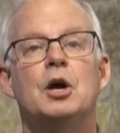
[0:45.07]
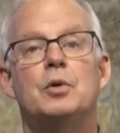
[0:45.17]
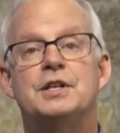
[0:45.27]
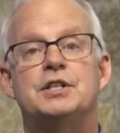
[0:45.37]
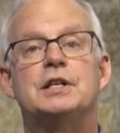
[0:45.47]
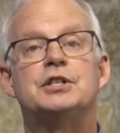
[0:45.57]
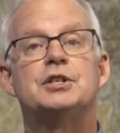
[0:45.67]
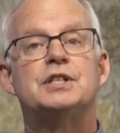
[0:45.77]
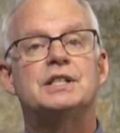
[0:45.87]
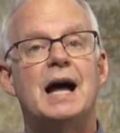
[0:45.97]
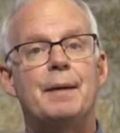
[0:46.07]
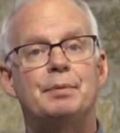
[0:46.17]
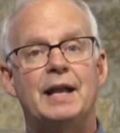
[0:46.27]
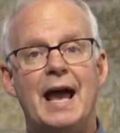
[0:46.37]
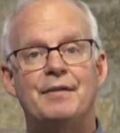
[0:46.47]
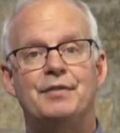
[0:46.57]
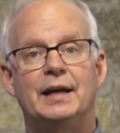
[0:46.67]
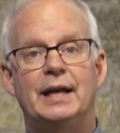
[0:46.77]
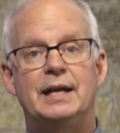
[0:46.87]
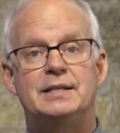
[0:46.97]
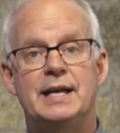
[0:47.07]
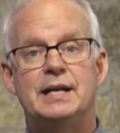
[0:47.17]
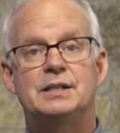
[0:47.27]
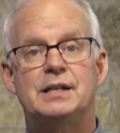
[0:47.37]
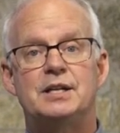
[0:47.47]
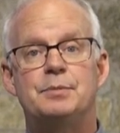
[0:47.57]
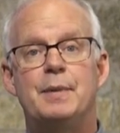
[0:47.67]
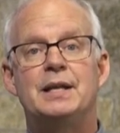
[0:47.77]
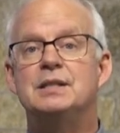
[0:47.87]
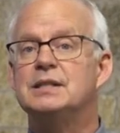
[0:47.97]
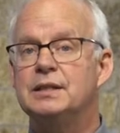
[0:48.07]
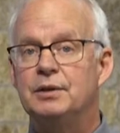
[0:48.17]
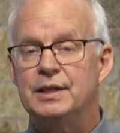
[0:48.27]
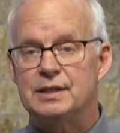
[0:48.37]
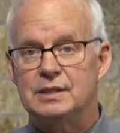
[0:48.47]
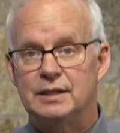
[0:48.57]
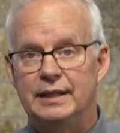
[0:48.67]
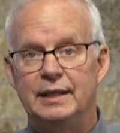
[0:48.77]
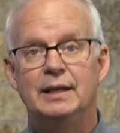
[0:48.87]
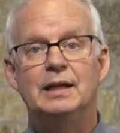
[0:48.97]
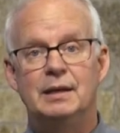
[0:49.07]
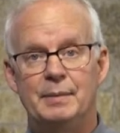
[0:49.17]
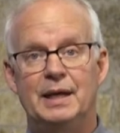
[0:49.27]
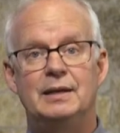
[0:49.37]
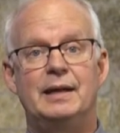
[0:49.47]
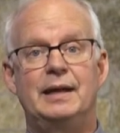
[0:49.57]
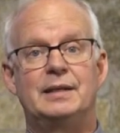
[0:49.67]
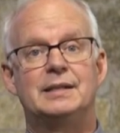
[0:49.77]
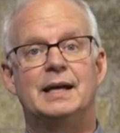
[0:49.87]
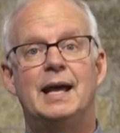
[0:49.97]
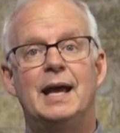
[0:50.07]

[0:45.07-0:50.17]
Christians should stop laughing and take such men seriously," he maintains.